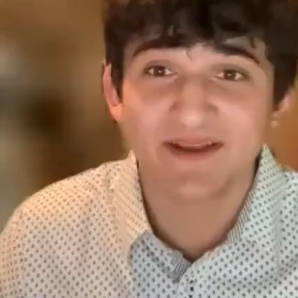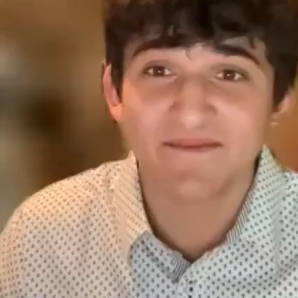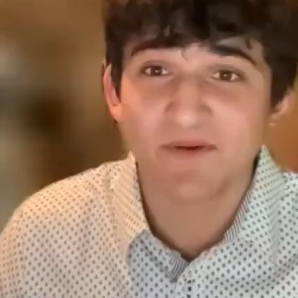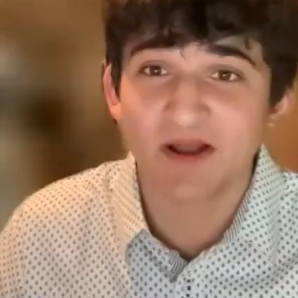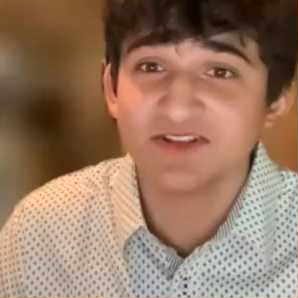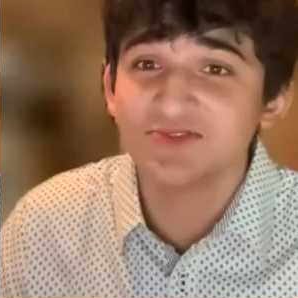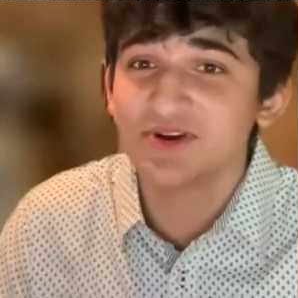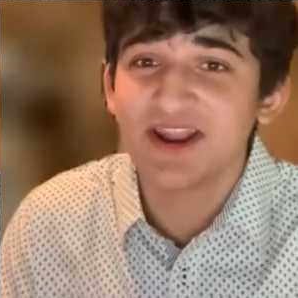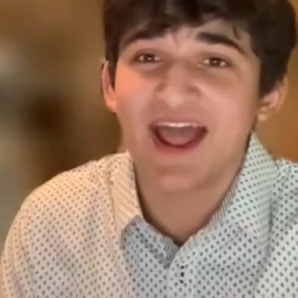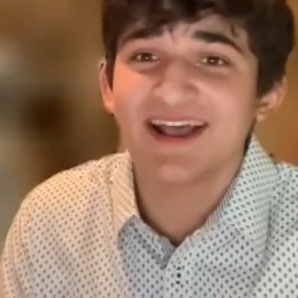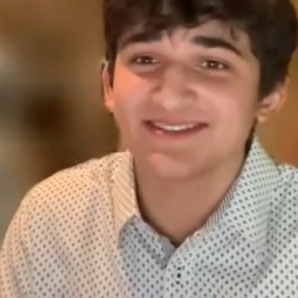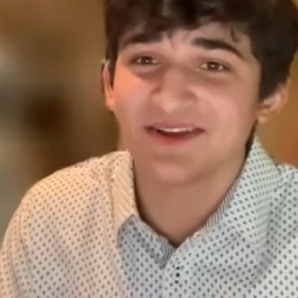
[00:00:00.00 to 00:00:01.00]
like I just want to
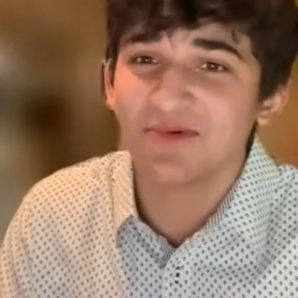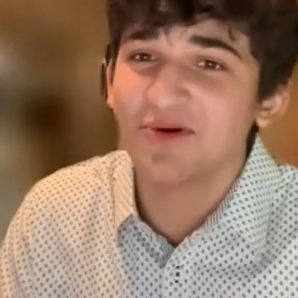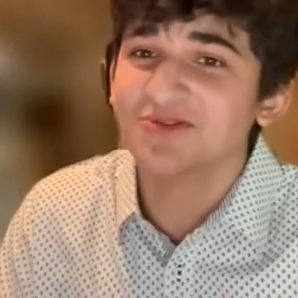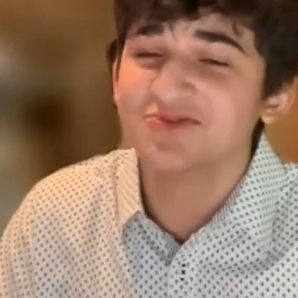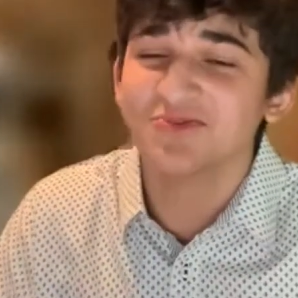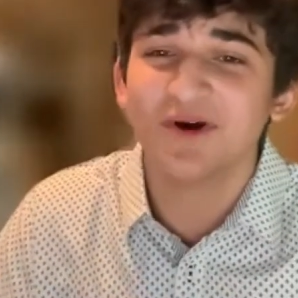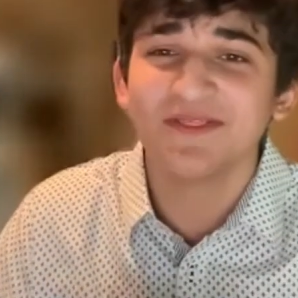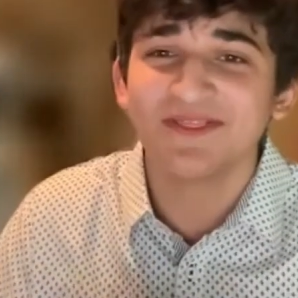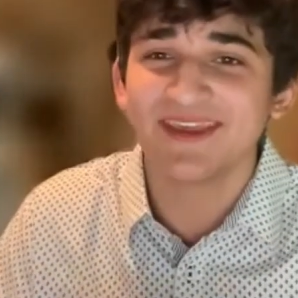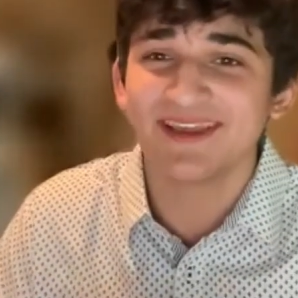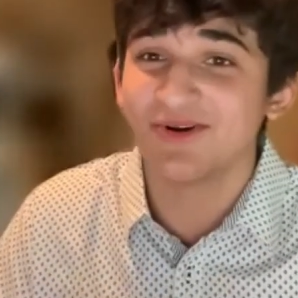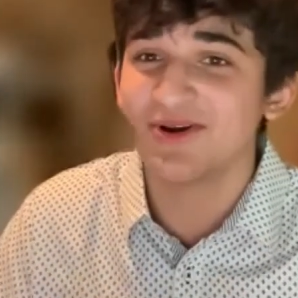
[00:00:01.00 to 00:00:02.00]
ask like what was one
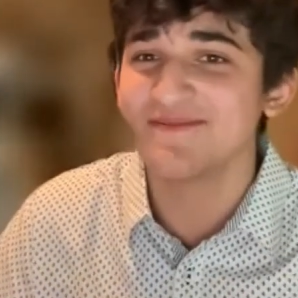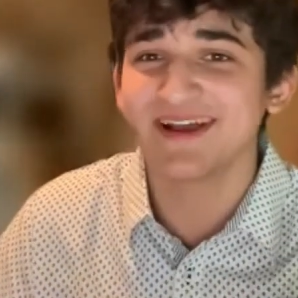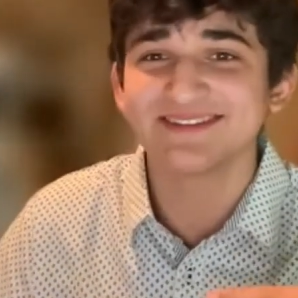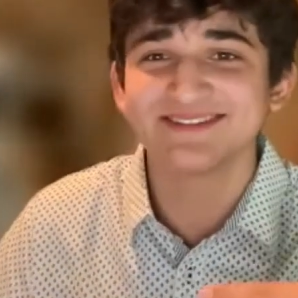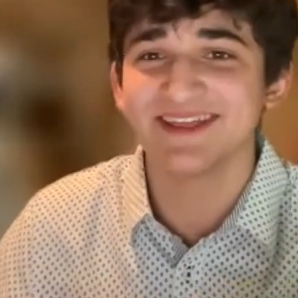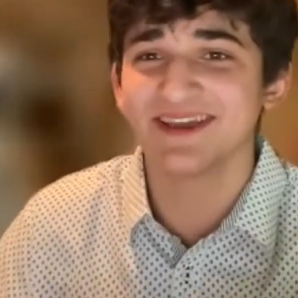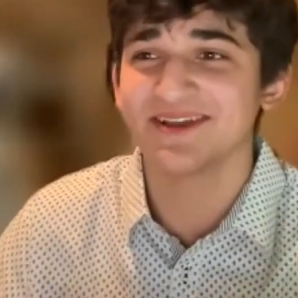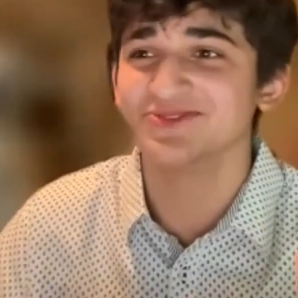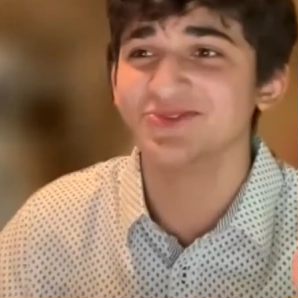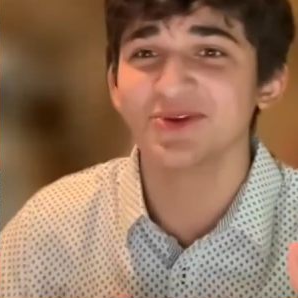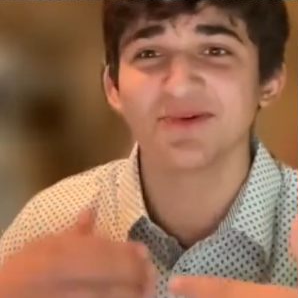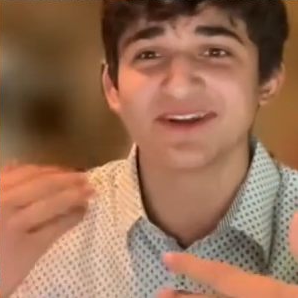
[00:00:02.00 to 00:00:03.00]
thing going back to like
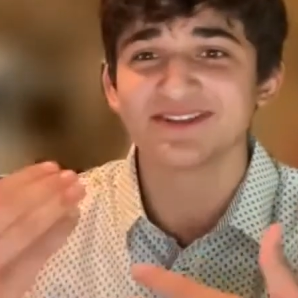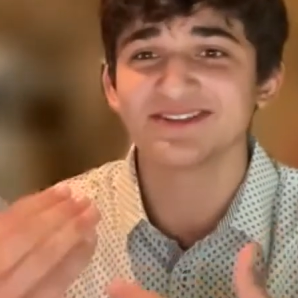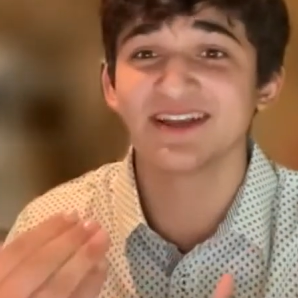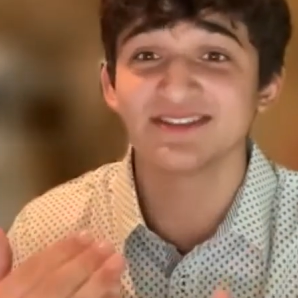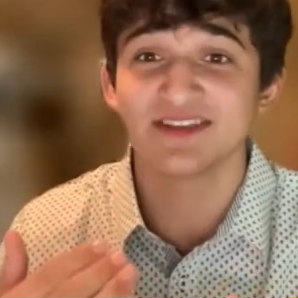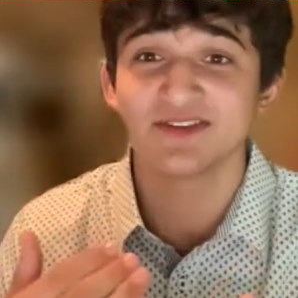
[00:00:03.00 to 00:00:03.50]
doing what excites